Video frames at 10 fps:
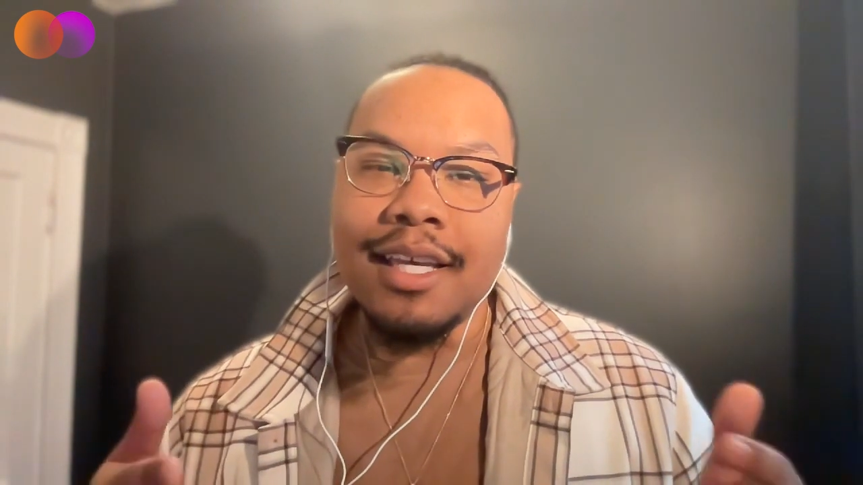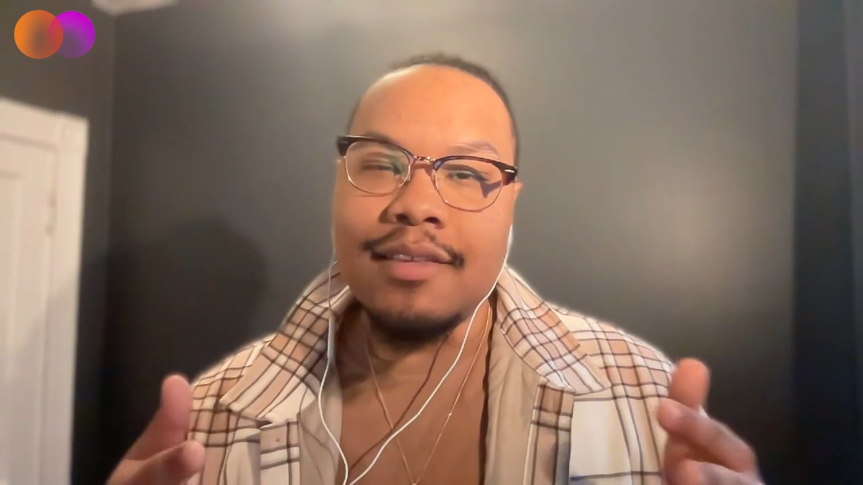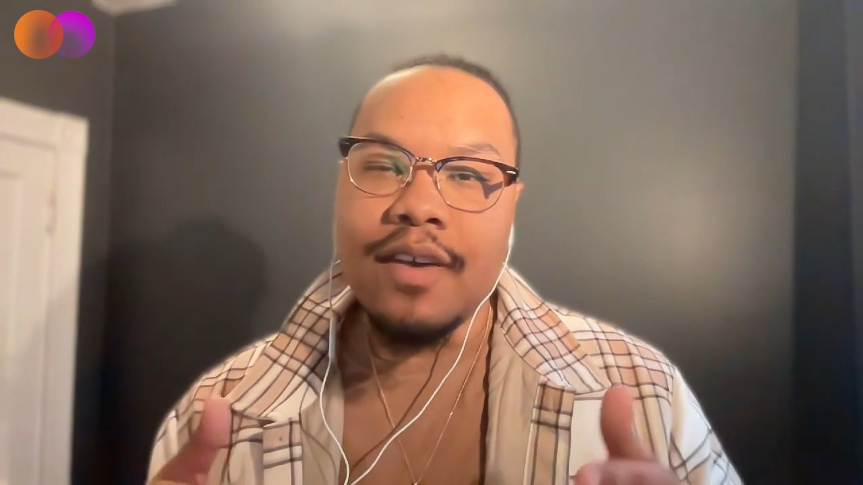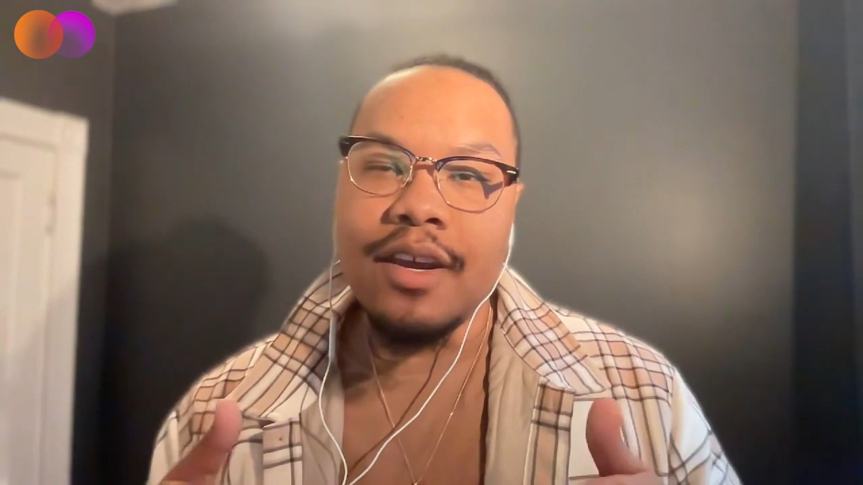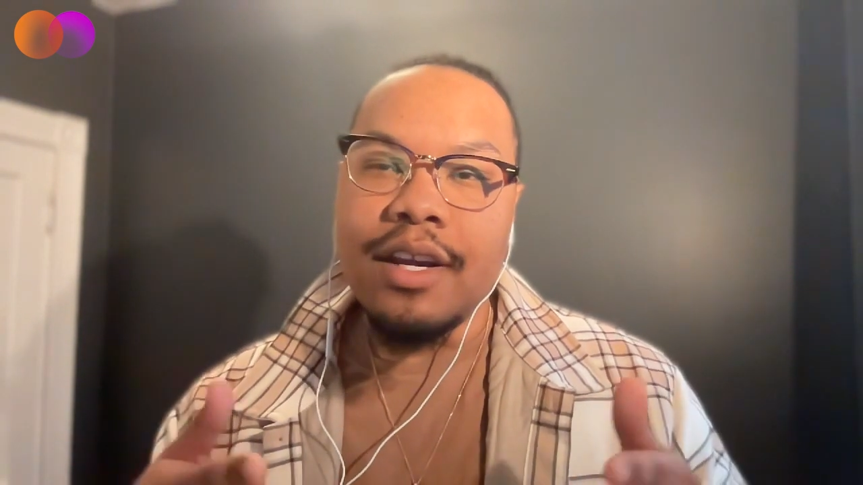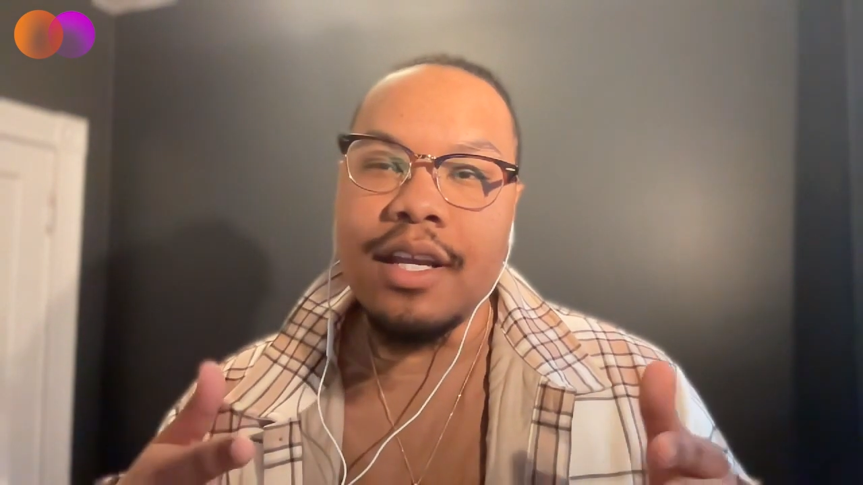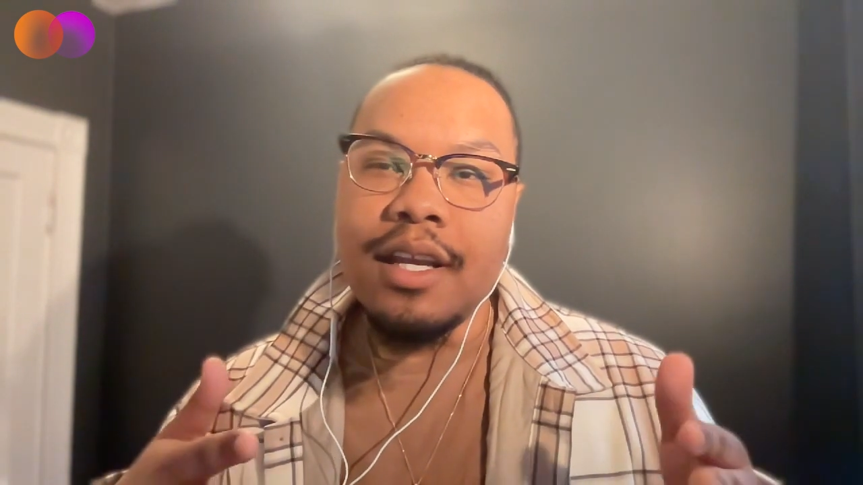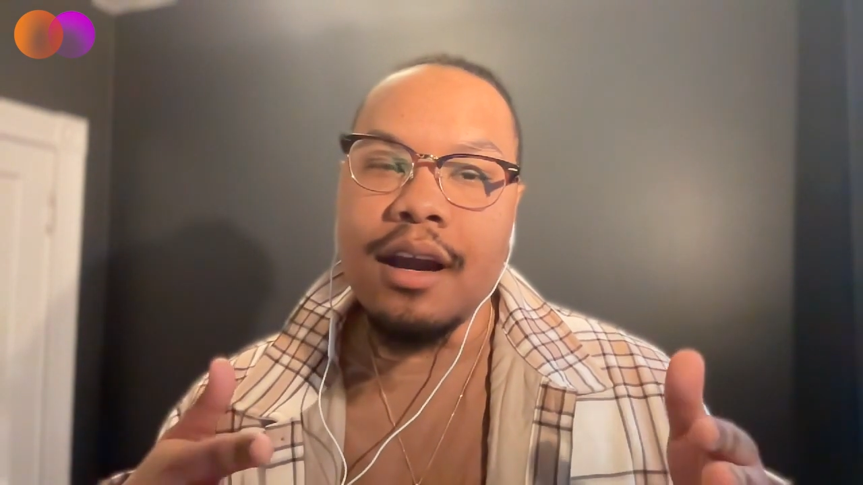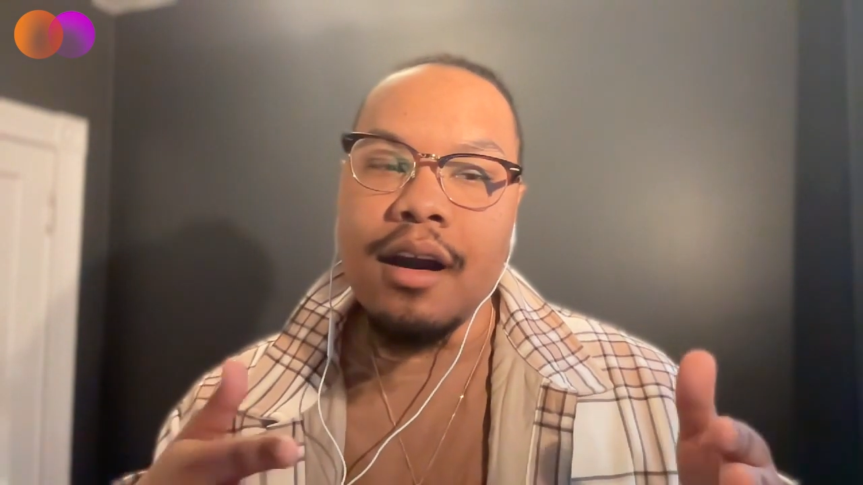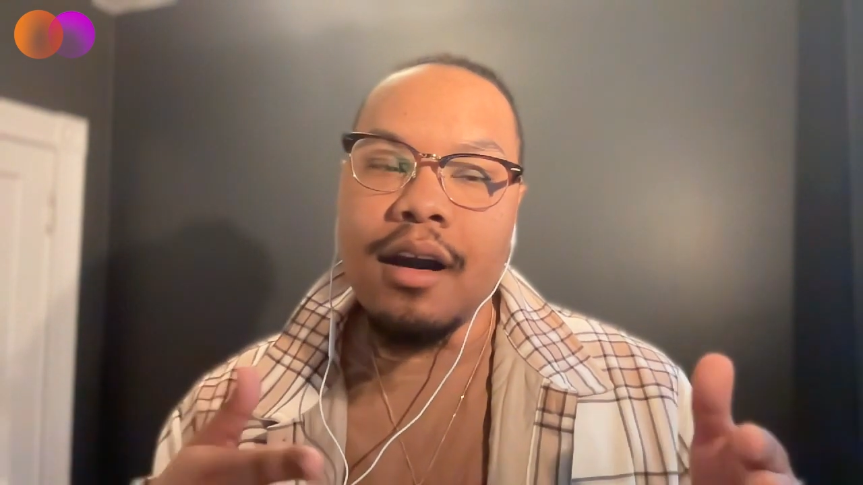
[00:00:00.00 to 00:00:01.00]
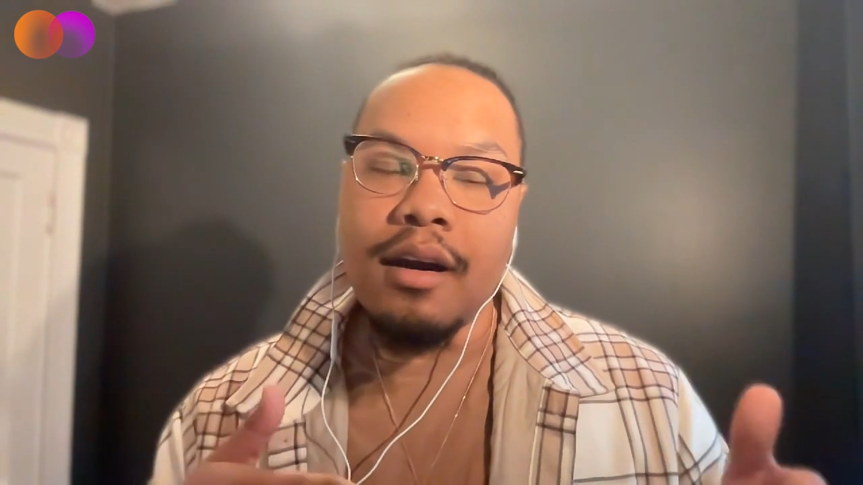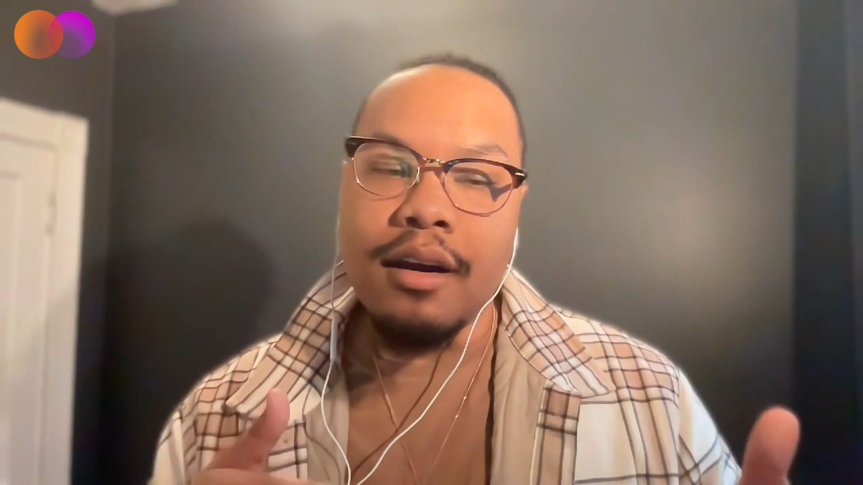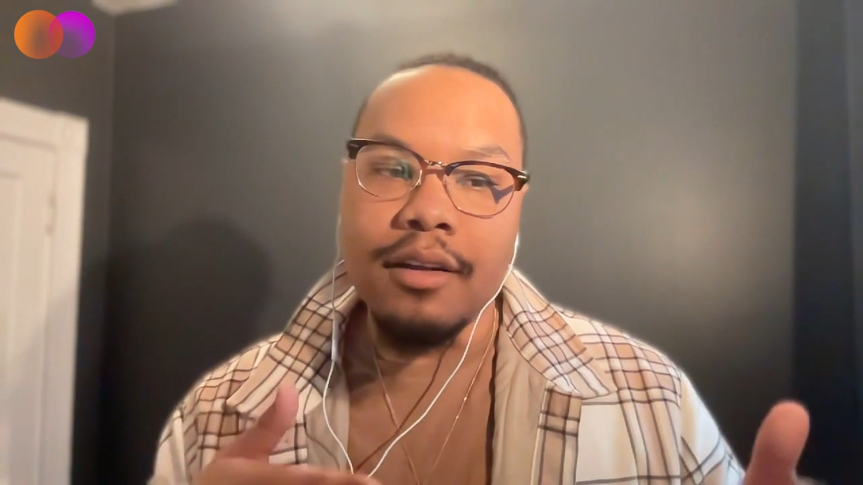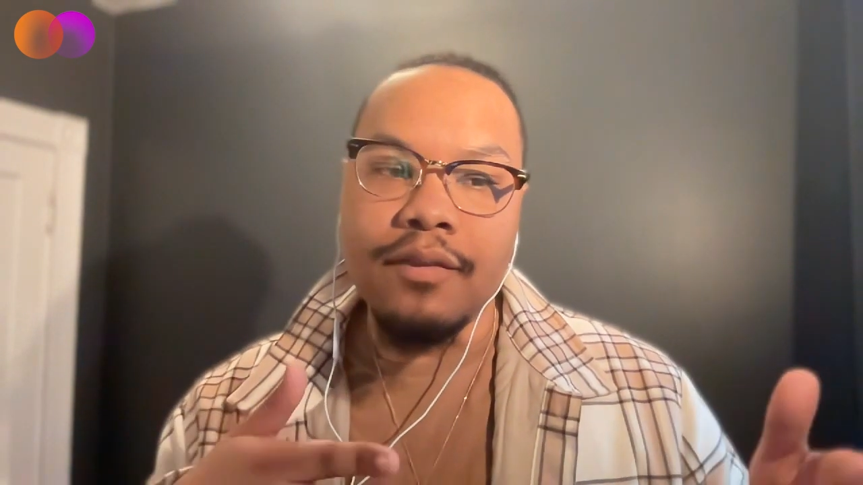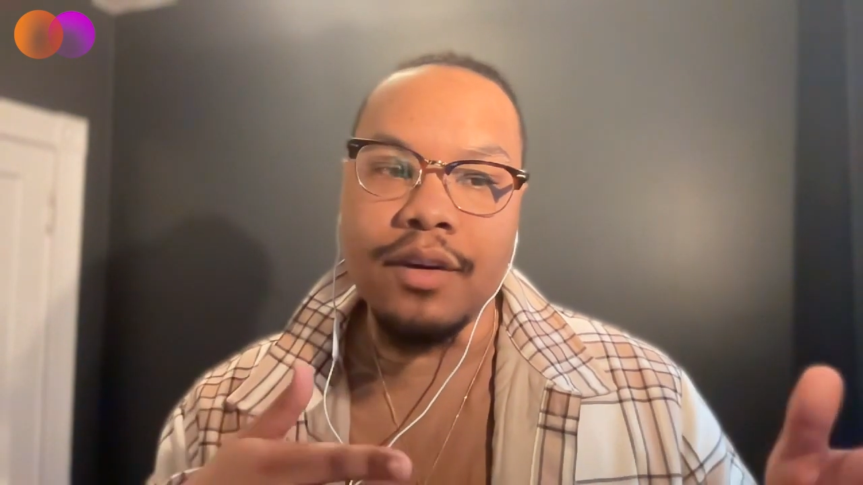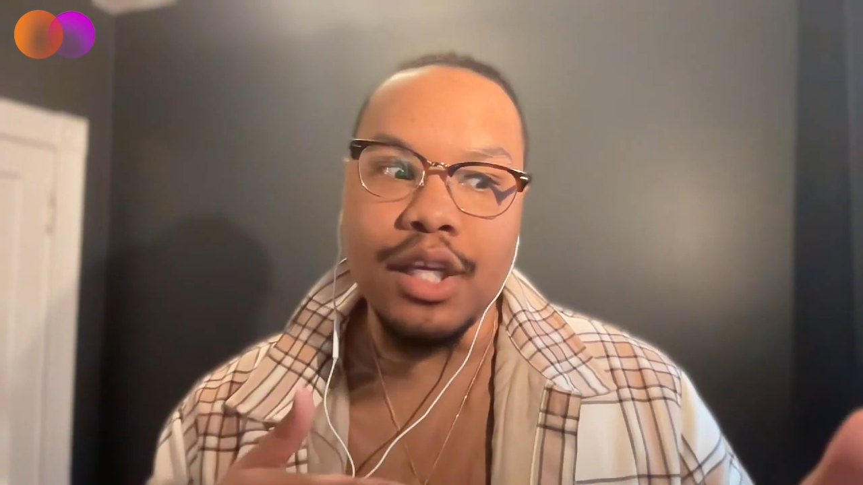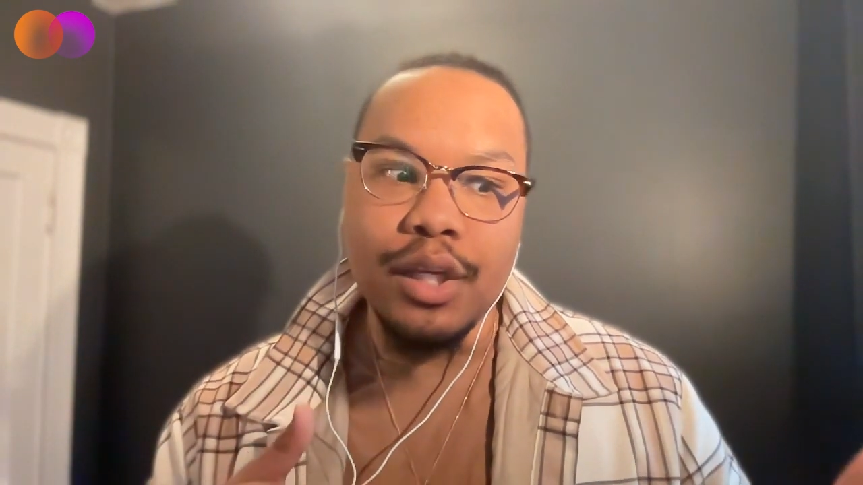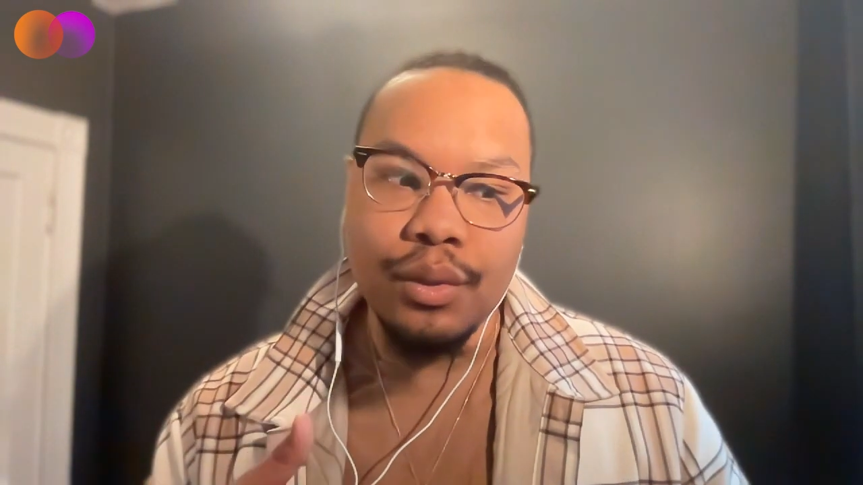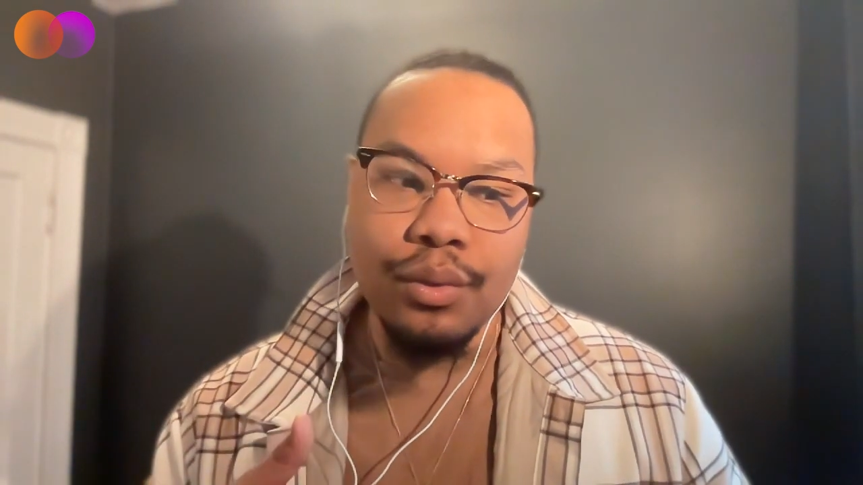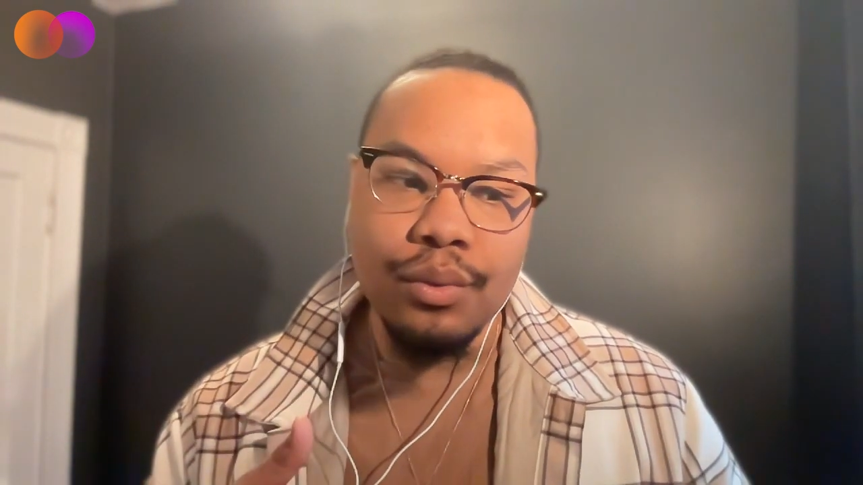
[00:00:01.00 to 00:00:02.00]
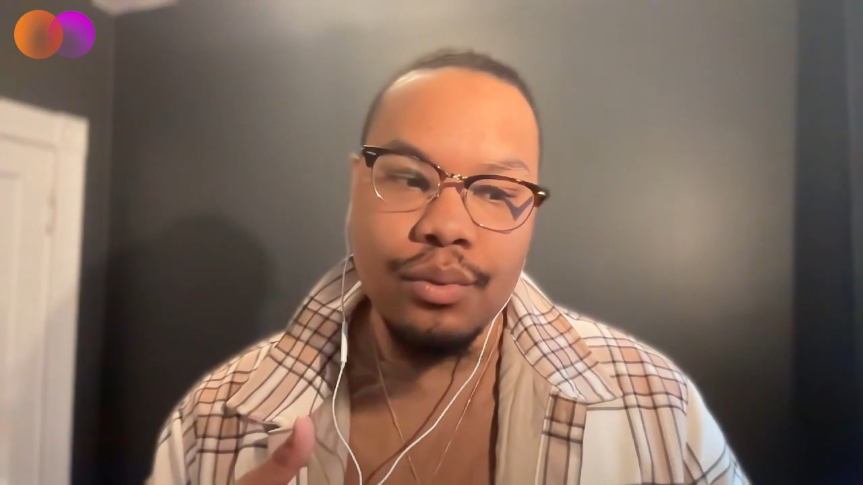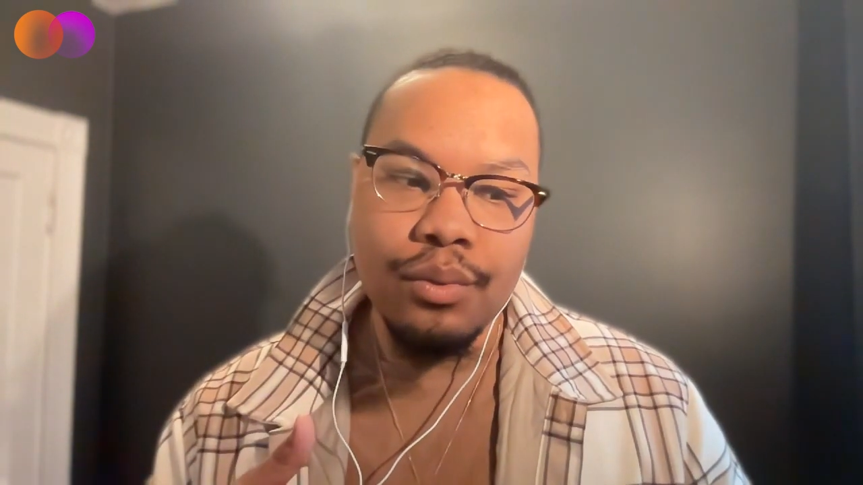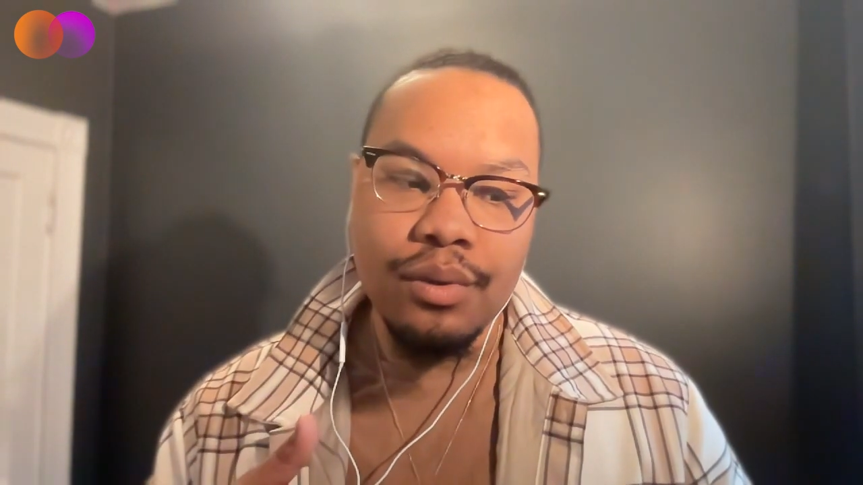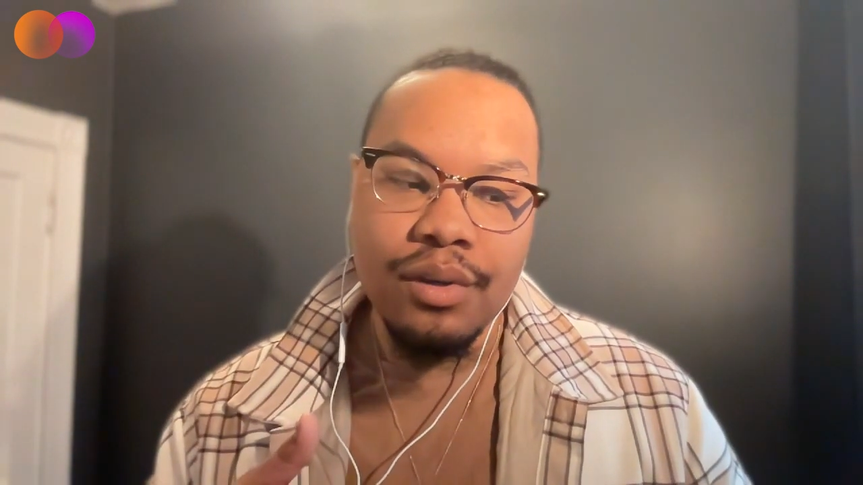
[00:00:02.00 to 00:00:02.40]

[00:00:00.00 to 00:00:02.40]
it's very hard for you